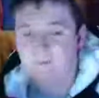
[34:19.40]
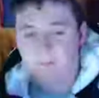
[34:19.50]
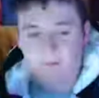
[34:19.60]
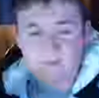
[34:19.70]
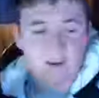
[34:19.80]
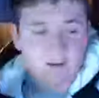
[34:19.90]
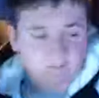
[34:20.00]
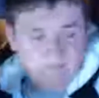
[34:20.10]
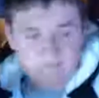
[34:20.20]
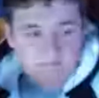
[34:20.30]
Just like
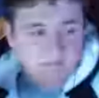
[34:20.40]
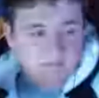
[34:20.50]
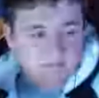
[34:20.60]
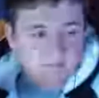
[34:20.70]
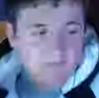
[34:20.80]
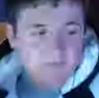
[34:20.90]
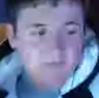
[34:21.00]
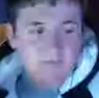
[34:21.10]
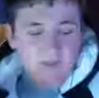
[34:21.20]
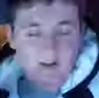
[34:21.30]

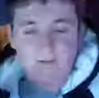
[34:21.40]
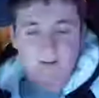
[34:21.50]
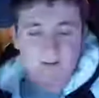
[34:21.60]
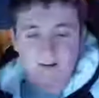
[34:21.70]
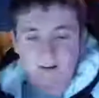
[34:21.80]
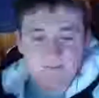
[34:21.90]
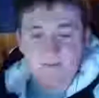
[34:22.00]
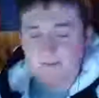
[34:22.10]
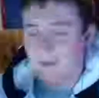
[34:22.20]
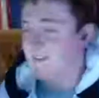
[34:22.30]
I know we already do
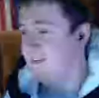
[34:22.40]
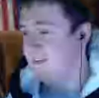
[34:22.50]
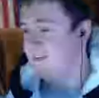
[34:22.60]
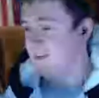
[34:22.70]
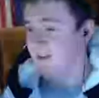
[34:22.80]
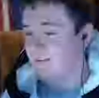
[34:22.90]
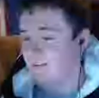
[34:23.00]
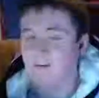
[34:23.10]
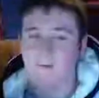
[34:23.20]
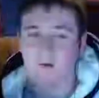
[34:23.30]
this as is with like
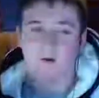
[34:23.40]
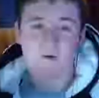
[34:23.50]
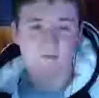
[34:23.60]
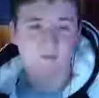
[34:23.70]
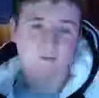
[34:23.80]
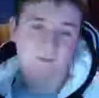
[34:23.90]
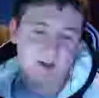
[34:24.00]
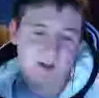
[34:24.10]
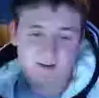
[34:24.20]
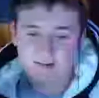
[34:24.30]
thermo and fluid
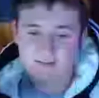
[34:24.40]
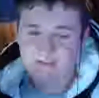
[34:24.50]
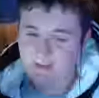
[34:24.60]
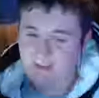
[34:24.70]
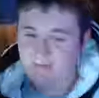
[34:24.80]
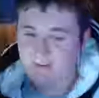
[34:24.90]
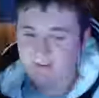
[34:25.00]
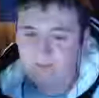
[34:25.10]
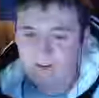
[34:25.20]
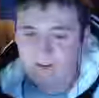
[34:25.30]
mechanics because that's
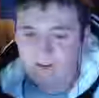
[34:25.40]
rough.